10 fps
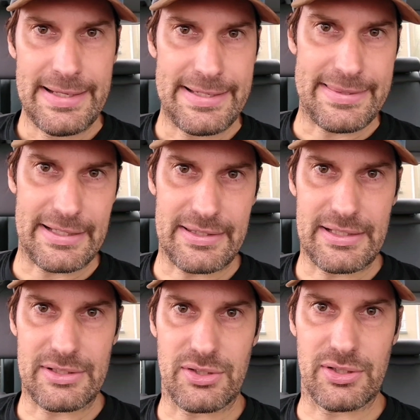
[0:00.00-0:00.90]
I think the
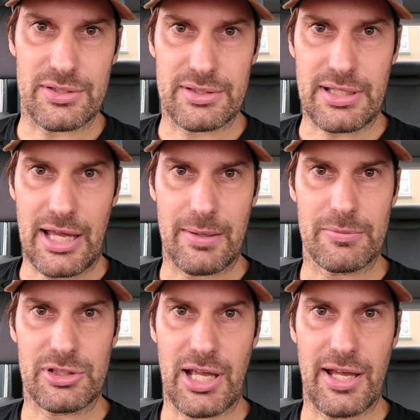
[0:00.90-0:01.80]
exhaust
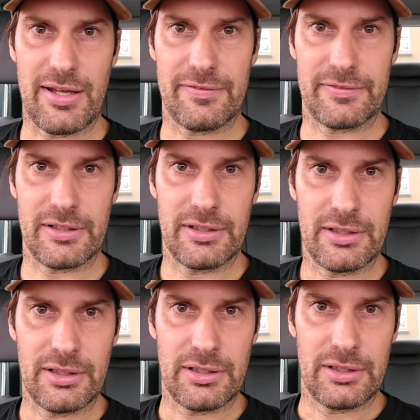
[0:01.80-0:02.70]
camshaft
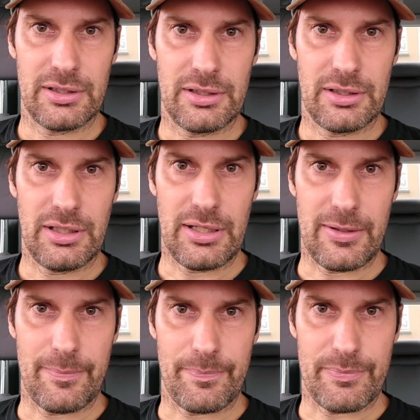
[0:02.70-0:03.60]

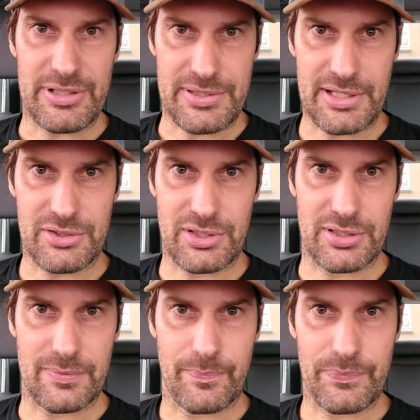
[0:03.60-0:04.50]
um,
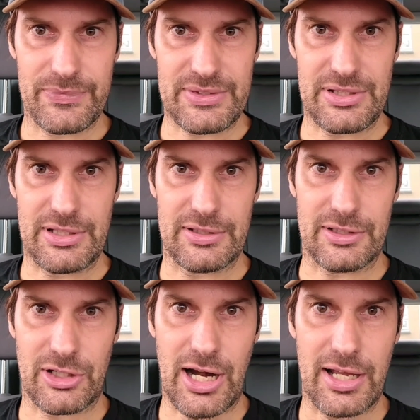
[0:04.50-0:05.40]
position to the
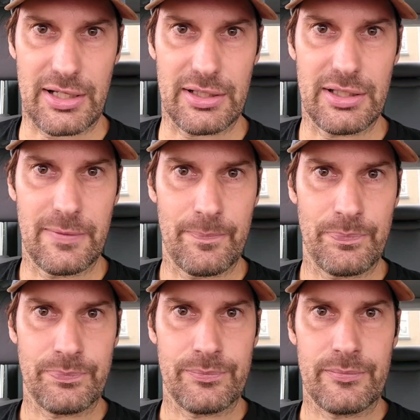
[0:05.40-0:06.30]
crank
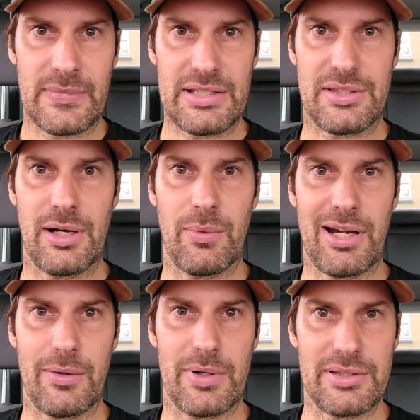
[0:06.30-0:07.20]
is not
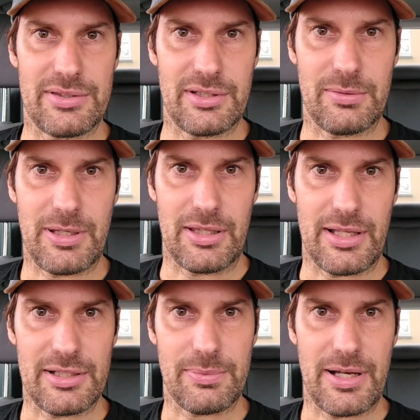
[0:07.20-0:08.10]
where it wants it to be, and
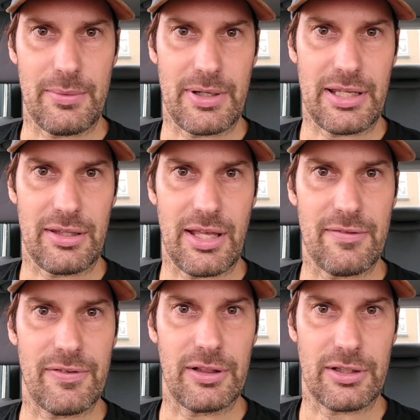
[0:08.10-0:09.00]
that's why we're getting
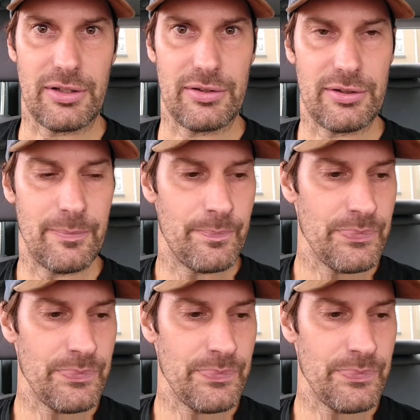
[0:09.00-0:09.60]
that fault code.